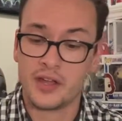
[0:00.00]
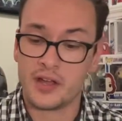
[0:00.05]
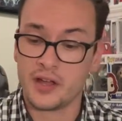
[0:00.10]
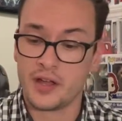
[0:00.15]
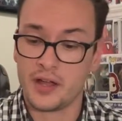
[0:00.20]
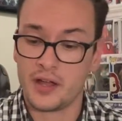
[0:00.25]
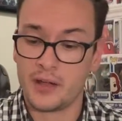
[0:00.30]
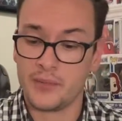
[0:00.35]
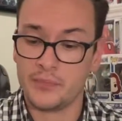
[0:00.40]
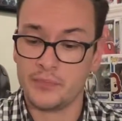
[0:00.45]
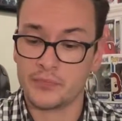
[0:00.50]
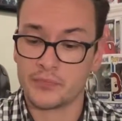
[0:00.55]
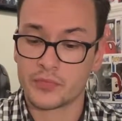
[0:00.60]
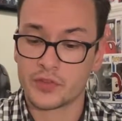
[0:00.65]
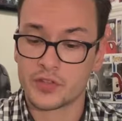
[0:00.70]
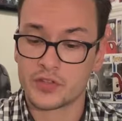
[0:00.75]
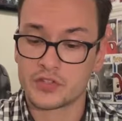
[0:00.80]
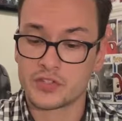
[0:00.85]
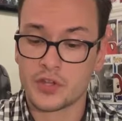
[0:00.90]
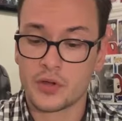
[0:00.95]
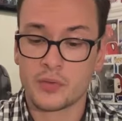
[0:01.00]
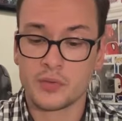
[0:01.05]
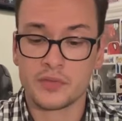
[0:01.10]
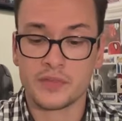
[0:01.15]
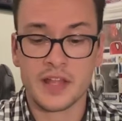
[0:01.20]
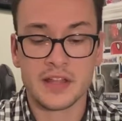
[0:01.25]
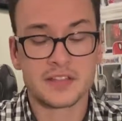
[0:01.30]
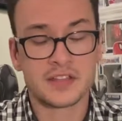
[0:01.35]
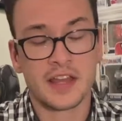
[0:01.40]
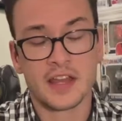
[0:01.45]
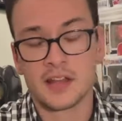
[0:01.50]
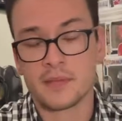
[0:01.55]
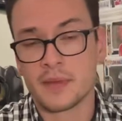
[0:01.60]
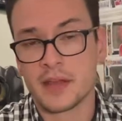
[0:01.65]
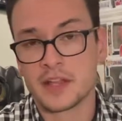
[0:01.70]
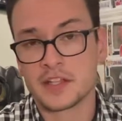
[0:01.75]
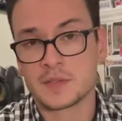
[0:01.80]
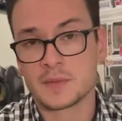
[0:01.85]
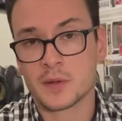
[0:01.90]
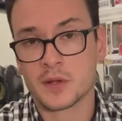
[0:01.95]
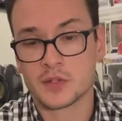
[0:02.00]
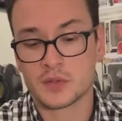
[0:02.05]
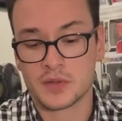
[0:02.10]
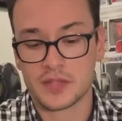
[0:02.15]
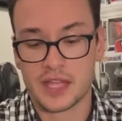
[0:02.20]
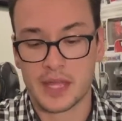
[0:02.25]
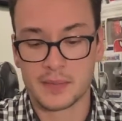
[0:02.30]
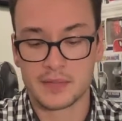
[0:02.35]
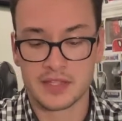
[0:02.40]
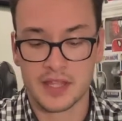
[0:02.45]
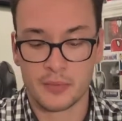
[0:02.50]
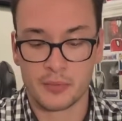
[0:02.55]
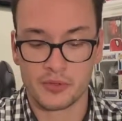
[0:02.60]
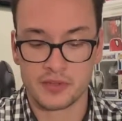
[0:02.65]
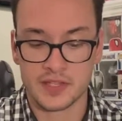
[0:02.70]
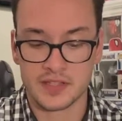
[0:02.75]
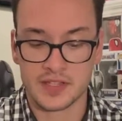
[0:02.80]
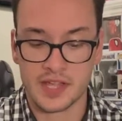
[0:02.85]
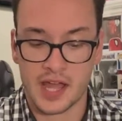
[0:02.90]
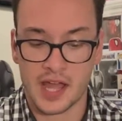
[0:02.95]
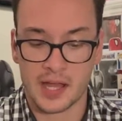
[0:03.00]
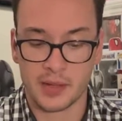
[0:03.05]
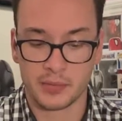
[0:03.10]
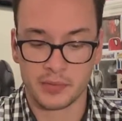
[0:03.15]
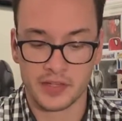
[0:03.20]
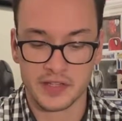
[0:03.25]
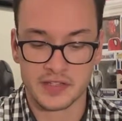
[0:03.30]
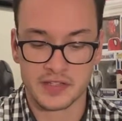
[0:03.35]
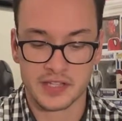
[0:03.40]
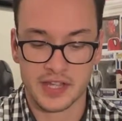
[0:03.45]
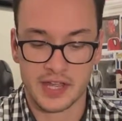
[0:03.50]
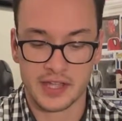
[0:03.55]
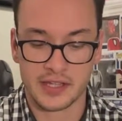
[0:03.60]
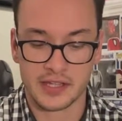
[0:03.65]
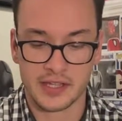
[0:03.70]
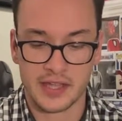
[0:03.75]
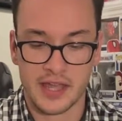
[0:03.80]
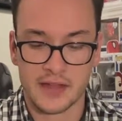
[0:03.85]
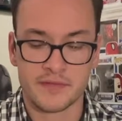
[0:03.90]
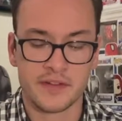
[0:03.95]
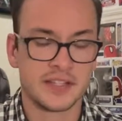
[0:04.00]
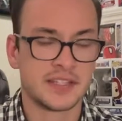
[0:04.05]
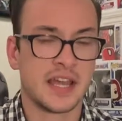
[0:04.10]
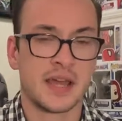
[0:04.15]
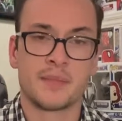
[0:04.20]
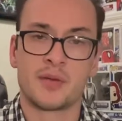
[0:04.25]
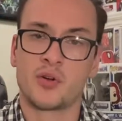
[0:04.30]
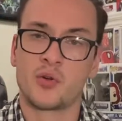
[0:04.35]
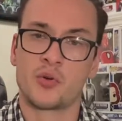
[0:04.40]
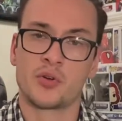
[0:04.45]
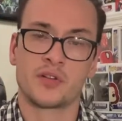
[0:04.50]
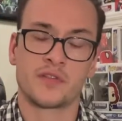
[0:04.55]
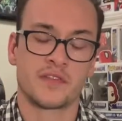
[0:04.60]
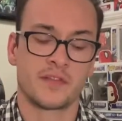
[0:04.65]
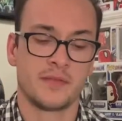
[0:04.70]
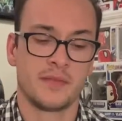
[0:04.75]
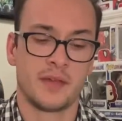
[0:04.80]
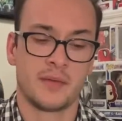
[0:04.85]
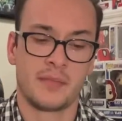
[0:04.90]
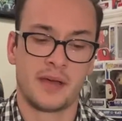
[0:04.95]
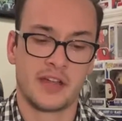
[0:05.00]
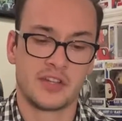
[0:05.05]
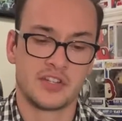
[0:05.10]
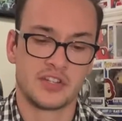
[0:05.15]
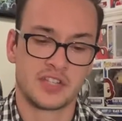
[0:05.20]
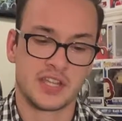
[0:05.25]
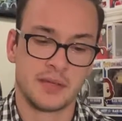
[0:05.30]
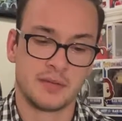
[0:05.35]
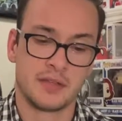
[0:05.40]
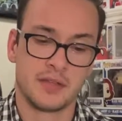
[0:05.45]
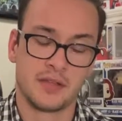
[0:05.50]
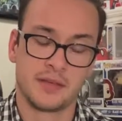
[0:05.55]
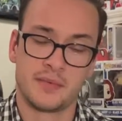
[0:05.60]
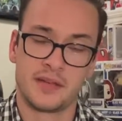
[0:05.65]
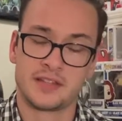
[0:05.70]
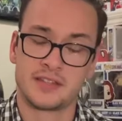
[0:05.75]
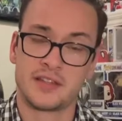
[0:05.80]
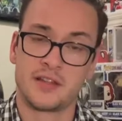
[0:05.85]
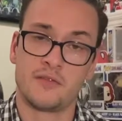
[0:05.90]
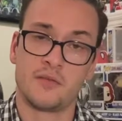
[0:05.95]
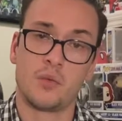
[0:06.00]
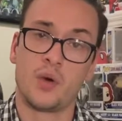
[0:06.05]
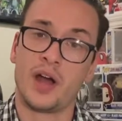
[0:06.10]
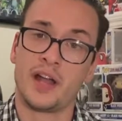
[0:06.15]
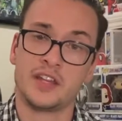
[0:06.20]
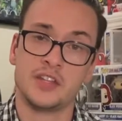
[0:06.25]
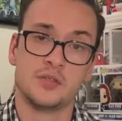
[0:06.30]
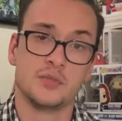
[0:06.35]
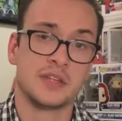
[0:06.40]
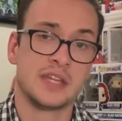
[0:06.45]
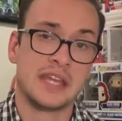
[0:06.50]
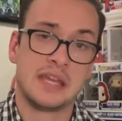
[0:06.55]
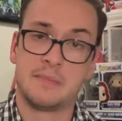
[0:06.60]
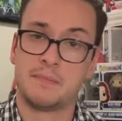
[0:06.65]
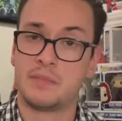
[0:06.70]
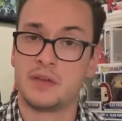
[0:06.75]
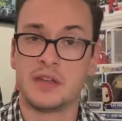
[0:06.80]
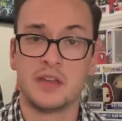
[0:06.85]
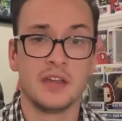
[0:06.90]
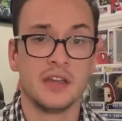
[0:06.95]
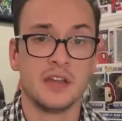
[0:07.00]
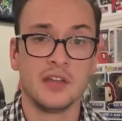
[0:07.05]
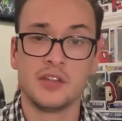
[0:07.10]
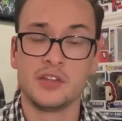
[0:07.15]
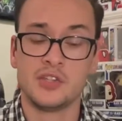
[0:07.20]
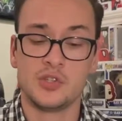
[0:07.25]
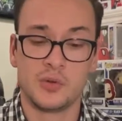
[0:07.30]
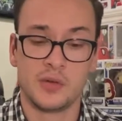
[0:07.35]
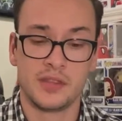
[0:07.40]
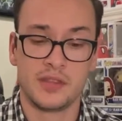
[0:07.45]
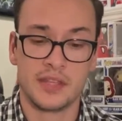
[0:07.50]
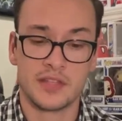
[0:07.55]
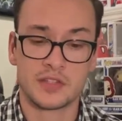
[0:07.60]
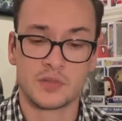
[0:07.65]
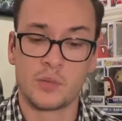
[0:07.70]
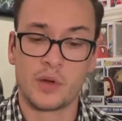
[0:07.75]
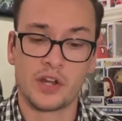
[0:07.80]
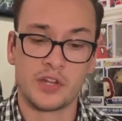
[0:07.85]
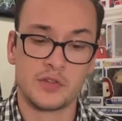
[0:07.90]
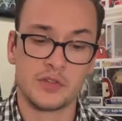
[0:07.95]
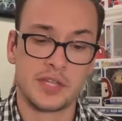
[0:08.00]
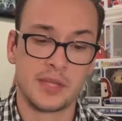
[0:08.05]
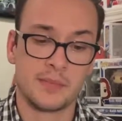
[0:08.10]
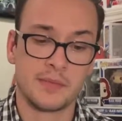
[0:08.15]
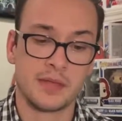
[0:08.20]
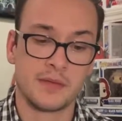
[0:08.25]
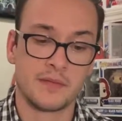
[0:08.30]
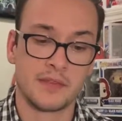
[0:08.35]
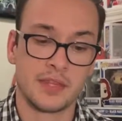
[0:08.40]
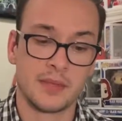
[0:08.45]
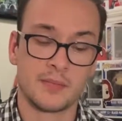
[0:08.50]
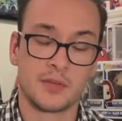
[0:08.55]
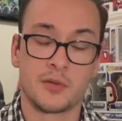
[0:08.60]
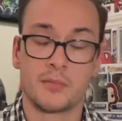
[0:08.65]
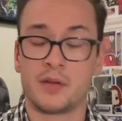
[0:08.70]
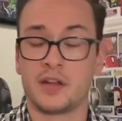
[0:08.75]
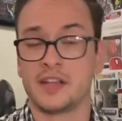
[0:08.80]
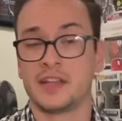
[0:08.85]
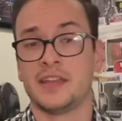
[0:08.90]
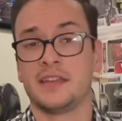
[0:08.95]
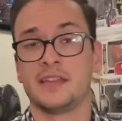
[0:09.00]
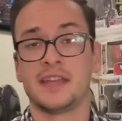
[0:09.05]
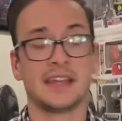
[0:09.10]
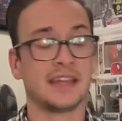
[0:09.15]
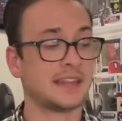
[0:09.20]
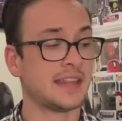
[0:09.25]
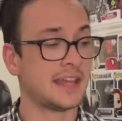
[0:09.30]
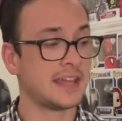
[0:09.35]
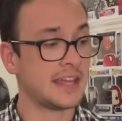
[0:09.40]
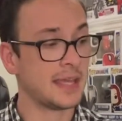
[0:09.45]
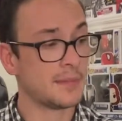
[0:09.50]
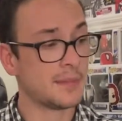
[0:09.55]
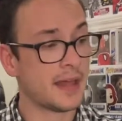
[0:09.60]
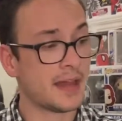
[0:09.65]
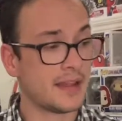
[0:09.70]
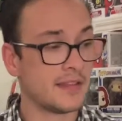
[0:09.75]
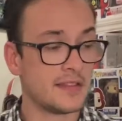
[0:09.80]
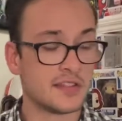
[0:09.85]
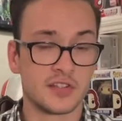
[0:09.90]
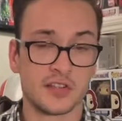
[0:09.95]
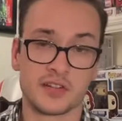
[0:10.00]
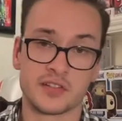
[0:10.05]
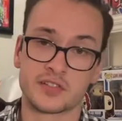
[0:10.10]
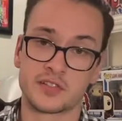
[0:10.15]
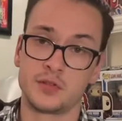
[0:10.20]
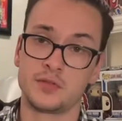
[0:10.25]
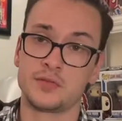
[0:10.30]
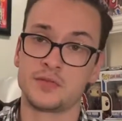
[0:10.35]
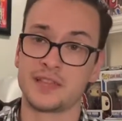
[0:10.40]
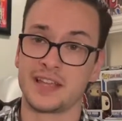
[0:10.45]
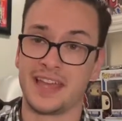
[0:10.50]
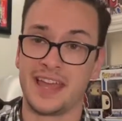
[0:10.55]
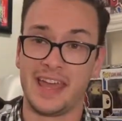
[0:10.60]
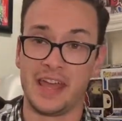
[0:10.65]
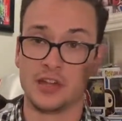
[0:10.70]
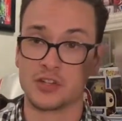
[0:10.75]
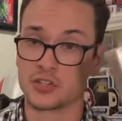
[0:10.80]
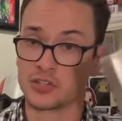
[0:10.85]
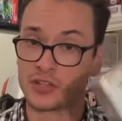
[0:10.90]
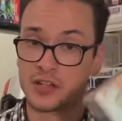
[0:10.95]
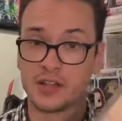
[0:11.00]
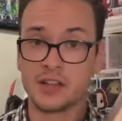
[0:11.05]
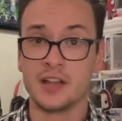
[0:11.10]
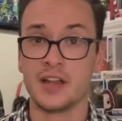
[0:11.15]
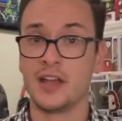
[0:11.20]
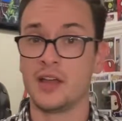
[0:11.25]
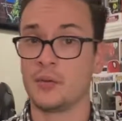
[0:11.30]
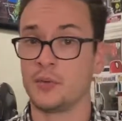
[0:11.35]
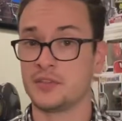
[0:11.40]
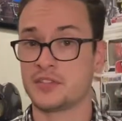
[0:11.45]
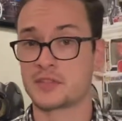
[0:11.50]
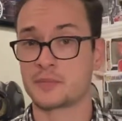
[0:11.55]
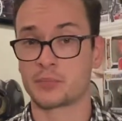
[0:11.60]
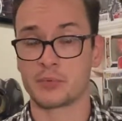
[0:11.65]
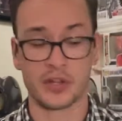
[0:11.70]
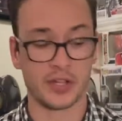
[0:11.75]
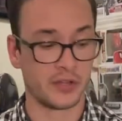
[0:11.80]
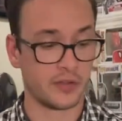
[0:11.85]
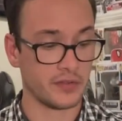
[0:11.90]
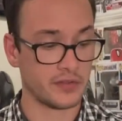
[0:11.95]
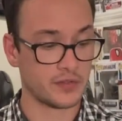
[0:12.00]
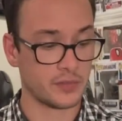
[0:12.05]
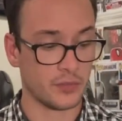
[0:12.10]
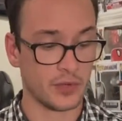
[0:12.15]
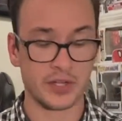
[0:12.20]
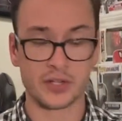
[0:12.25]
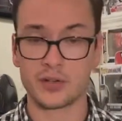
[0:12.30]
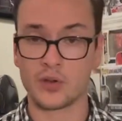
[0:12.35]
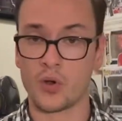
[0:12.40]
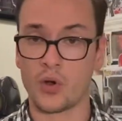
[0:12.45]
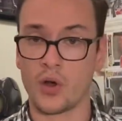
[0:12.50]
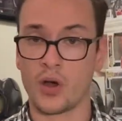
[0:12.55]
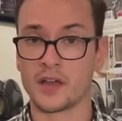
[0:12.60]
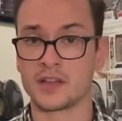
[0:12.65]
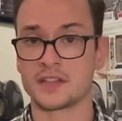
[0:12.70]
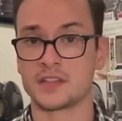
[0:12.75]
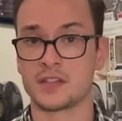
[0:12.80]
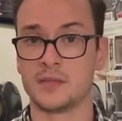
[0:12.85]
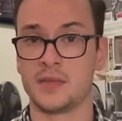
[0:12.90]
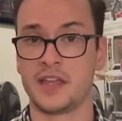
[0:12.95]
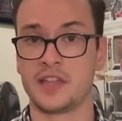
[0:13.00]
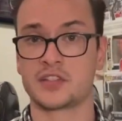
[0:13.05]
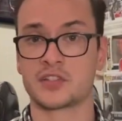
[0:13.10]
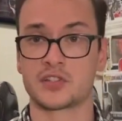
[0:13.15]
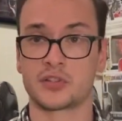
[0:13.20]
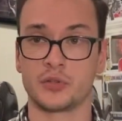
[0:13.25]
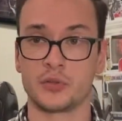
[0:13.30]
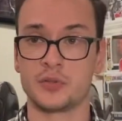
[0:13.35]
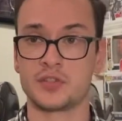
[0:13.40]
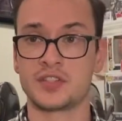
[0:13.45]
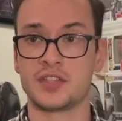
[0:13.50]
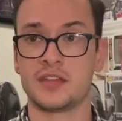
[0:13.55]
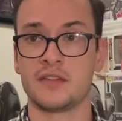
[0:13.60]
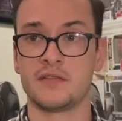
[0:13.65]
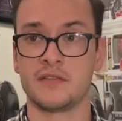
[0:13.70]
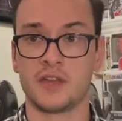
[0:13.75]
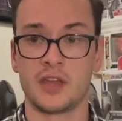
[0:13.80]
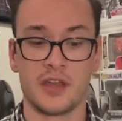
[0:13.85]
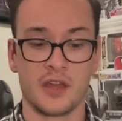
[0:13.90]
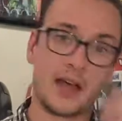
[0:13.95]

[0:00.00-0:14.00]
Um, so that's kind of my experience with GameStop with this Obelisk. I, every time I order from them, I just keep telling myself, why do you keep doing this? Why do you keep giving them your money? And they, they keep getting these good exclusives like Angela with Sprinkles. What an awesome exclusive.